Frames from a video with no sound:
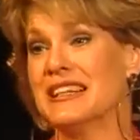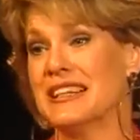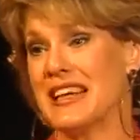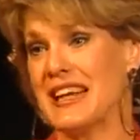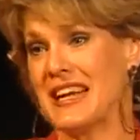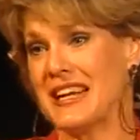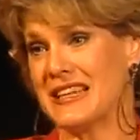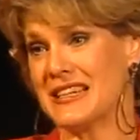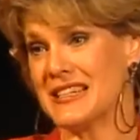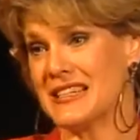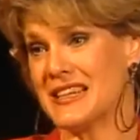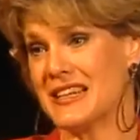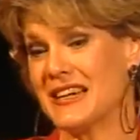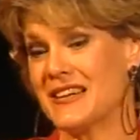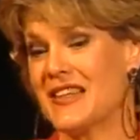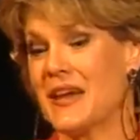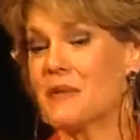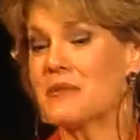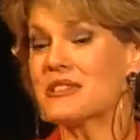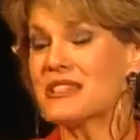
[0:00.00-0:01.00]
And
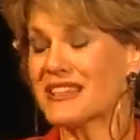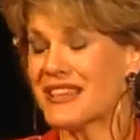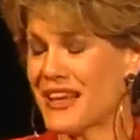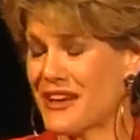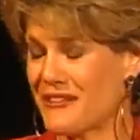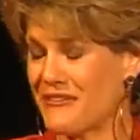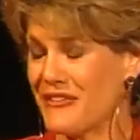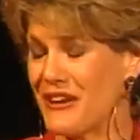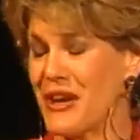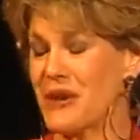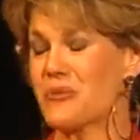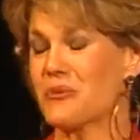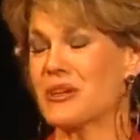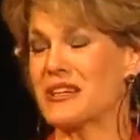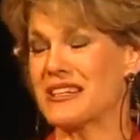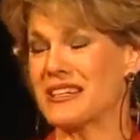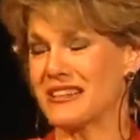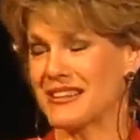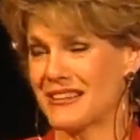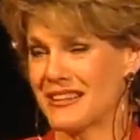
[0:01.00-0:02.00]
that was a lot of fun. We
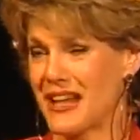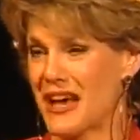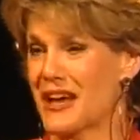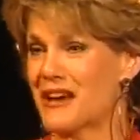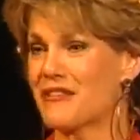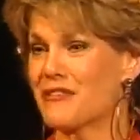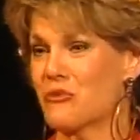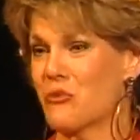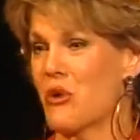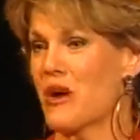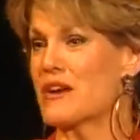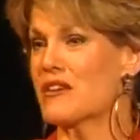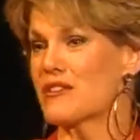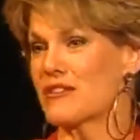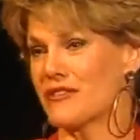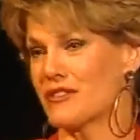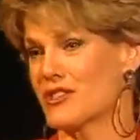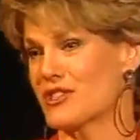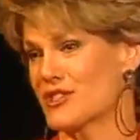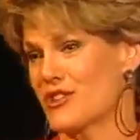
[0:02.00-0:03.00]
did a lot of
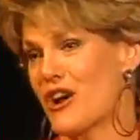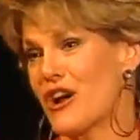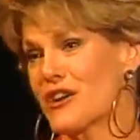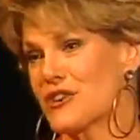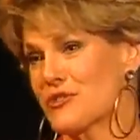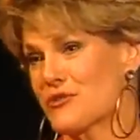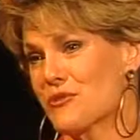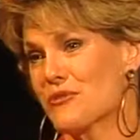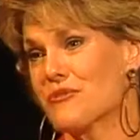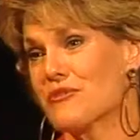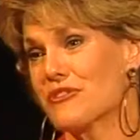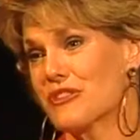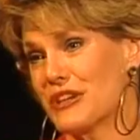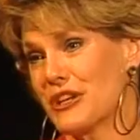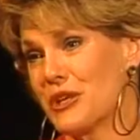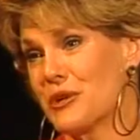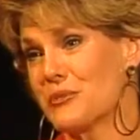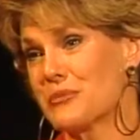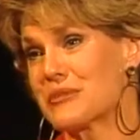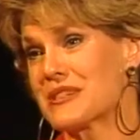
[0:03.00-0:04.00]
wonderful songs from
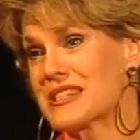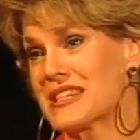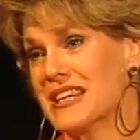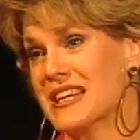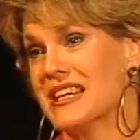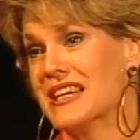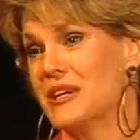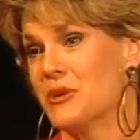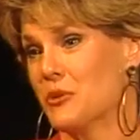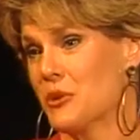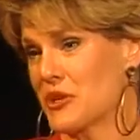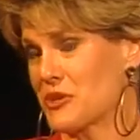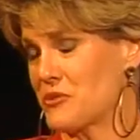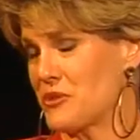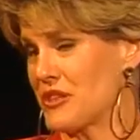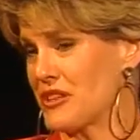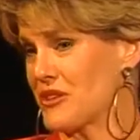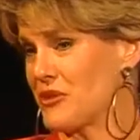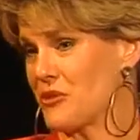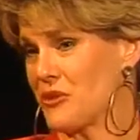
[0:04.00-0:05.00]
films, worked
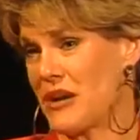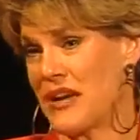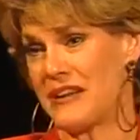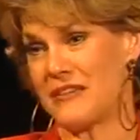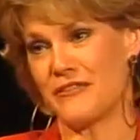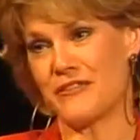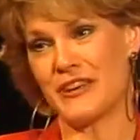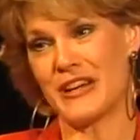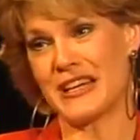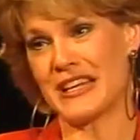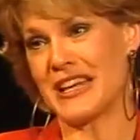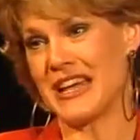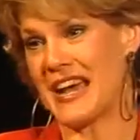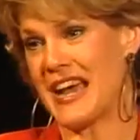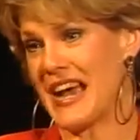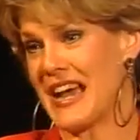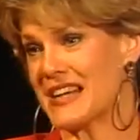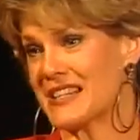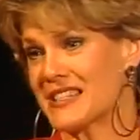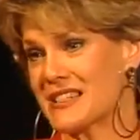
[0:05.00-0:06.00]
with a great fun
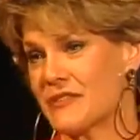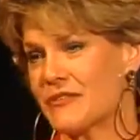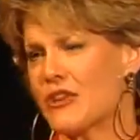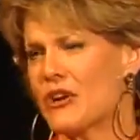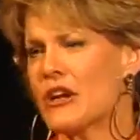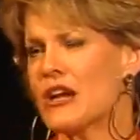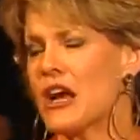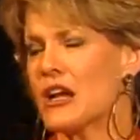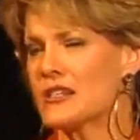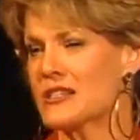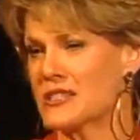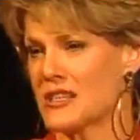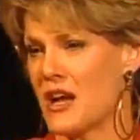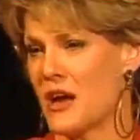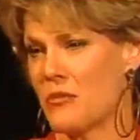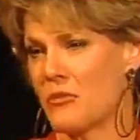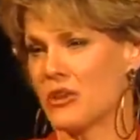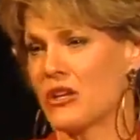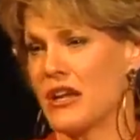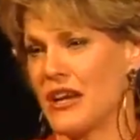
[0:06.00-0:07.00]
cast, a very
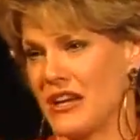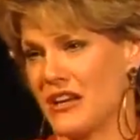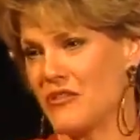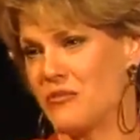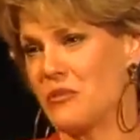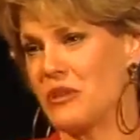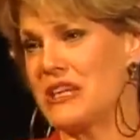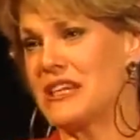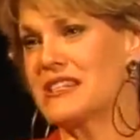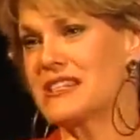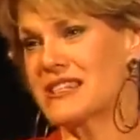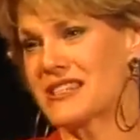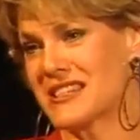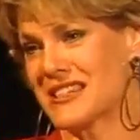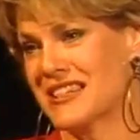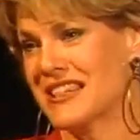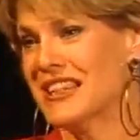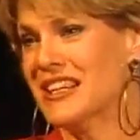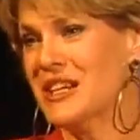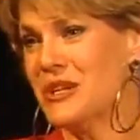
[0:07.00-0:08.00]
ensemble kind of piece.
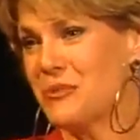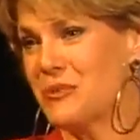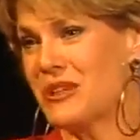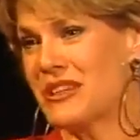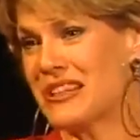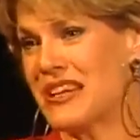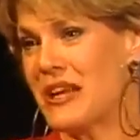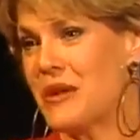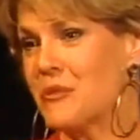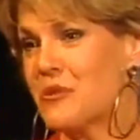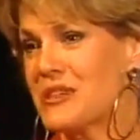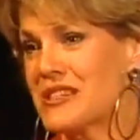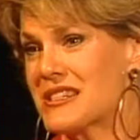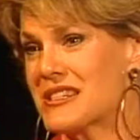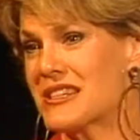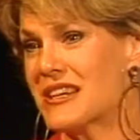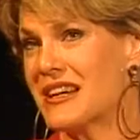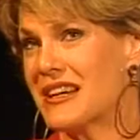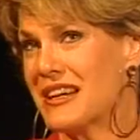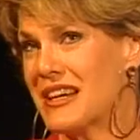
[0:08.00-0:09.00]
But it was
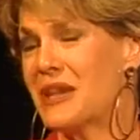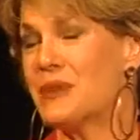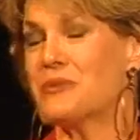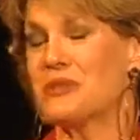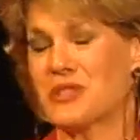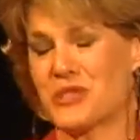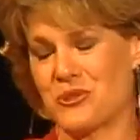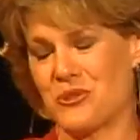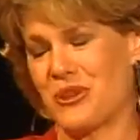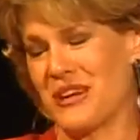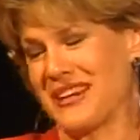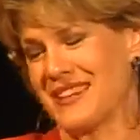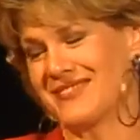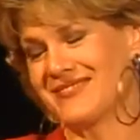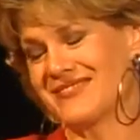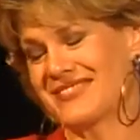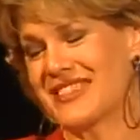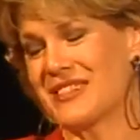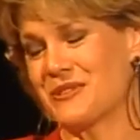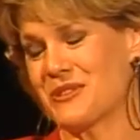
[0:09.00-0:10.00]
great.
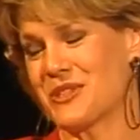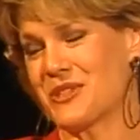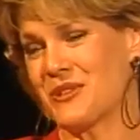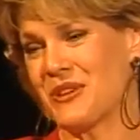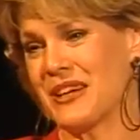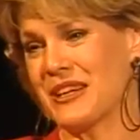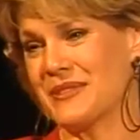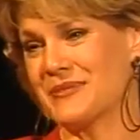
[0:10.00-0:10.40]
It was great.